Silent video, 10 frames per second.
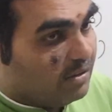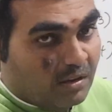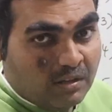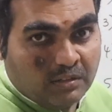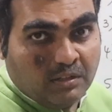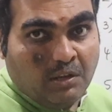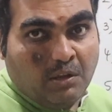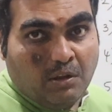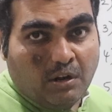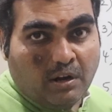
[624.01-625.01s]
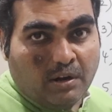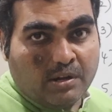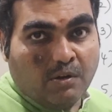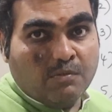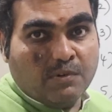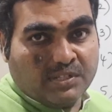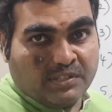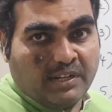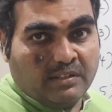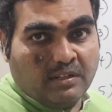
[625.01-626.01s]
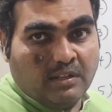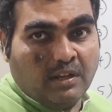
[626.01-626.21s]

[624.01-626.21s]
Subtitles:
or downward side,